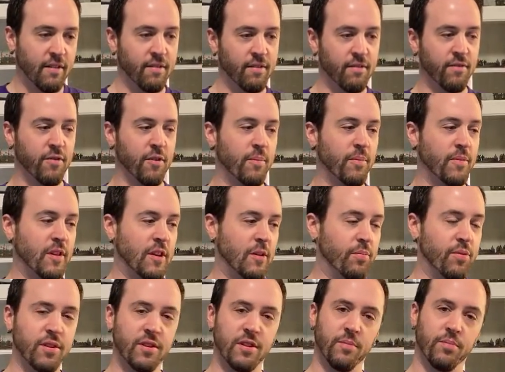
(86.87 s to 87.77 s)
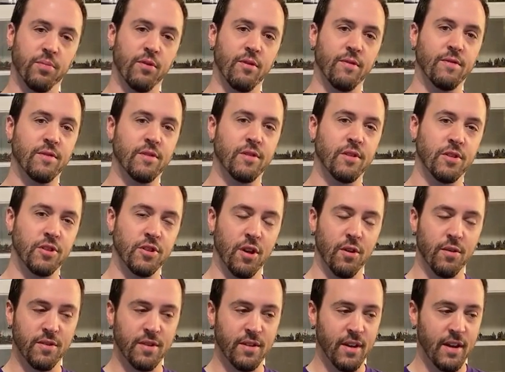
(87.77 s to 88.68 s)
from the printed proofs to
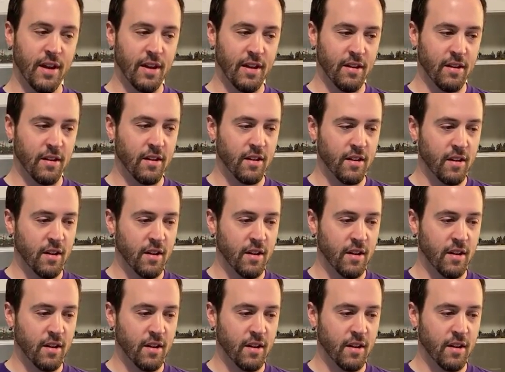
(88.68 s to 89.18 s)
show today,